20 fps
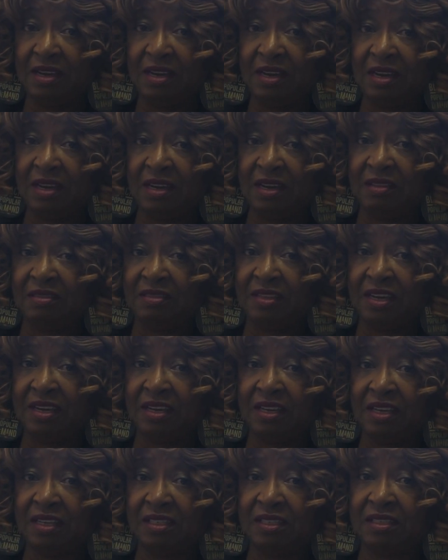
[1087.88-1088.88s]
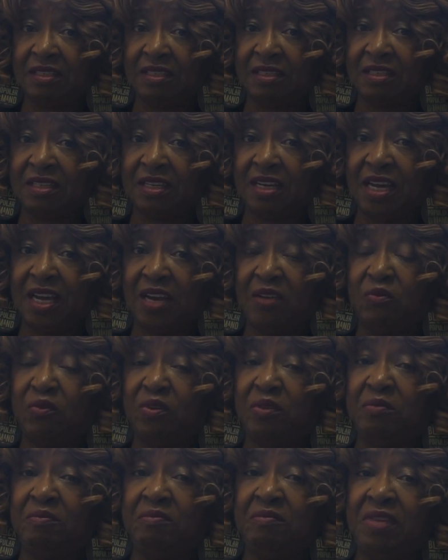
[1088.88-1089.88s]
And I think it's a time
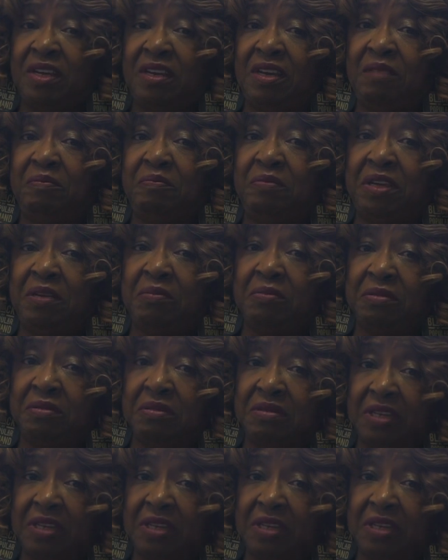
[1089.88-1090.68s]
when many people